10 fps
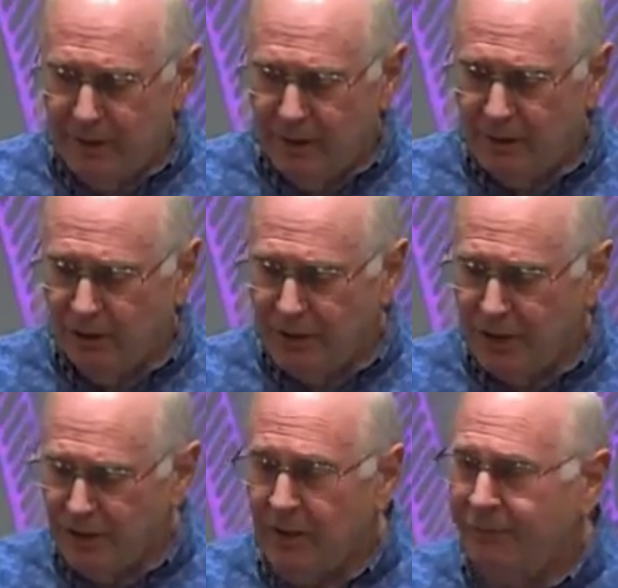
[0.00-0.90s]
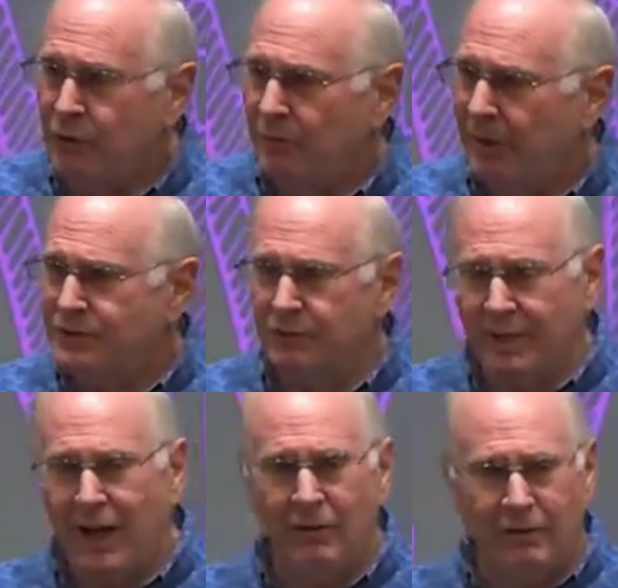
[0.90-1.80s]
You'll hear it a few months from
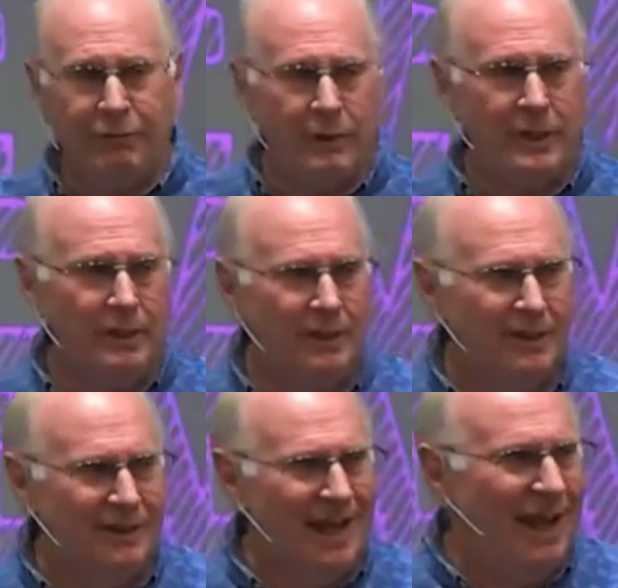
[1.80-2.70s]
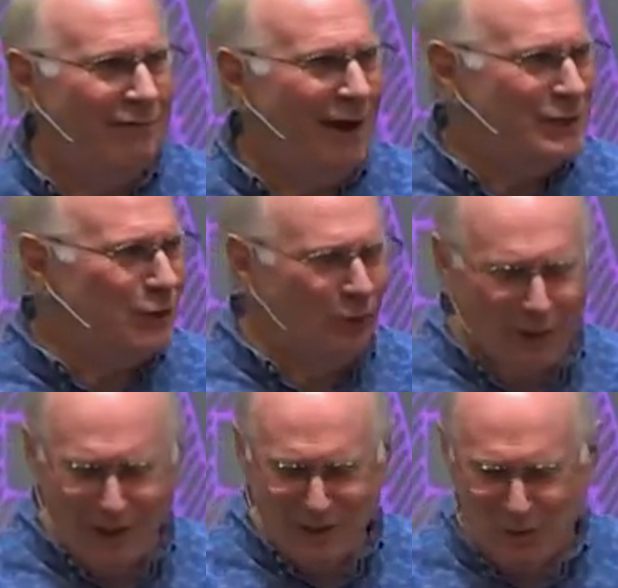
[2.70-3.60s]
now if we have high school
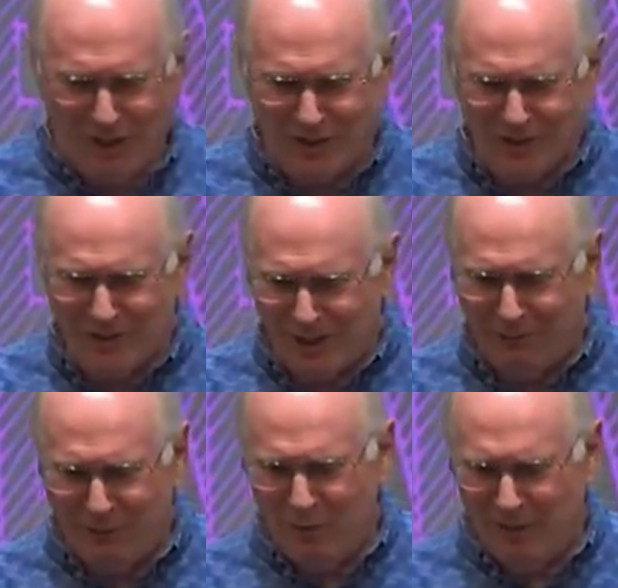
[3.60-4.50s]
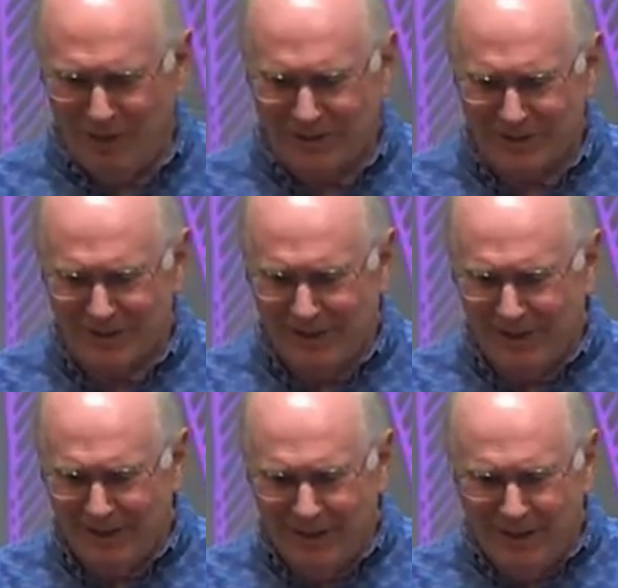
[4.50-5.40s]
graduations in a few months.
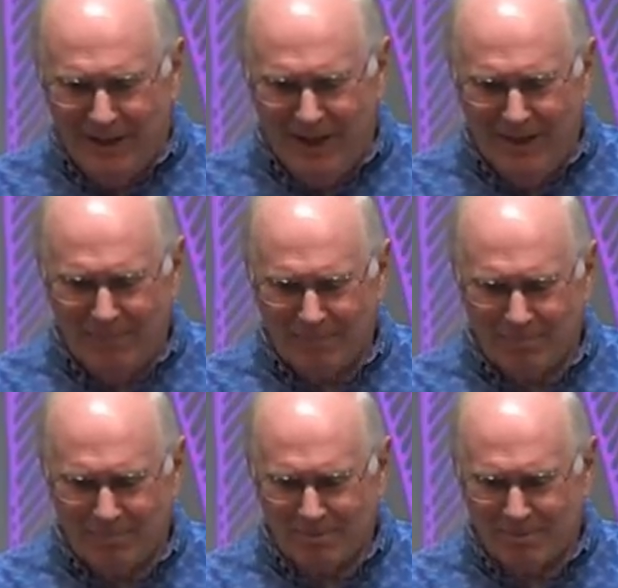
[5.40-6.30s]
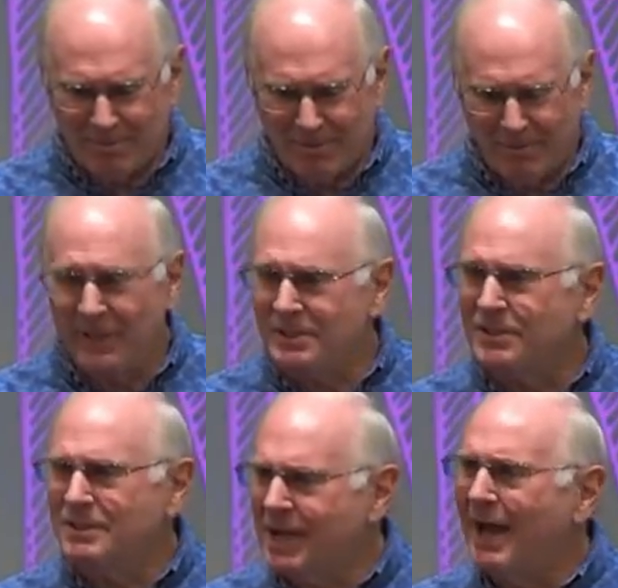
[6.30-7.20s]
But it's
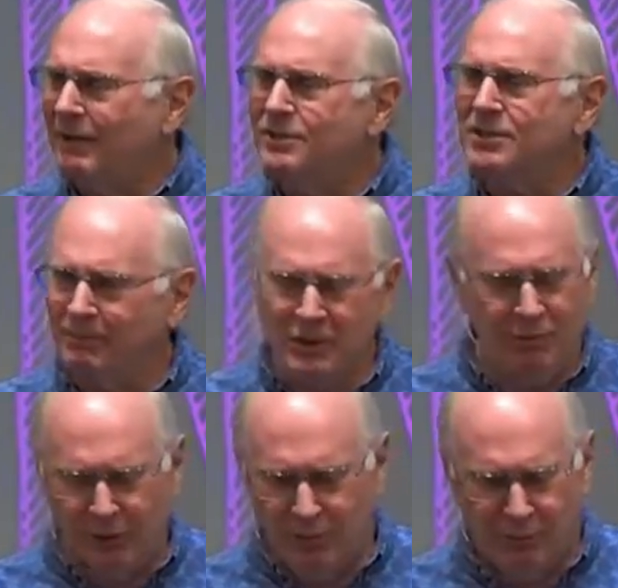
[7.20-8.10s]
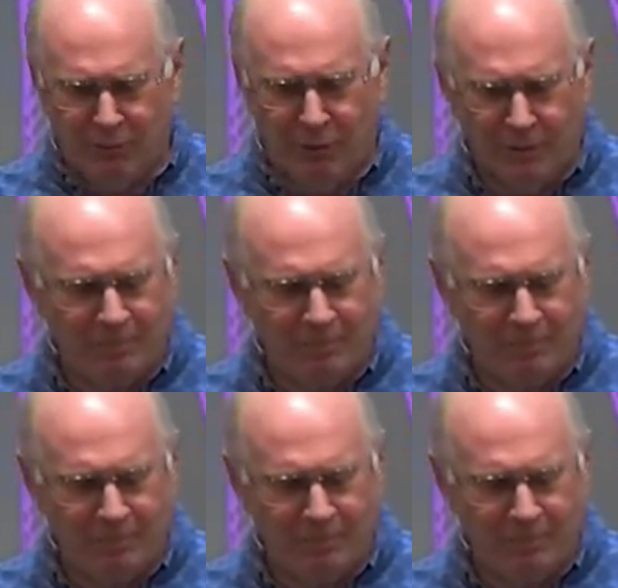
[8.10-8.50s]
titled something you've heard before,